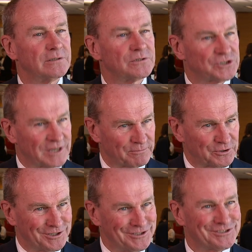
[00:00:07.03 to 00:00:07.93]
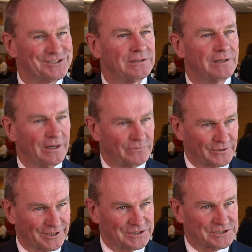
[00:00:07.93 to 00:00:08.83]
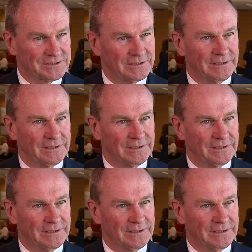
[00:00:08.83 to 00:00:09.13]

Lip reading: submarines and frigates,